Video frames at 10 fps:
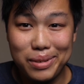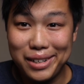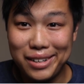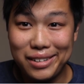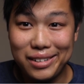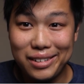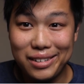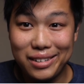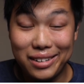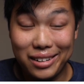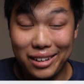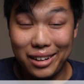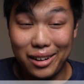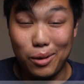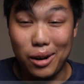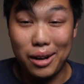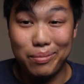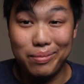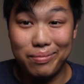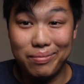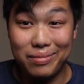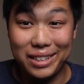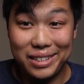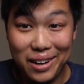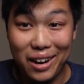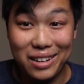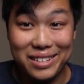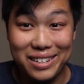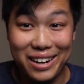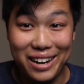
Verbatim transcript: but oh I'm exhausted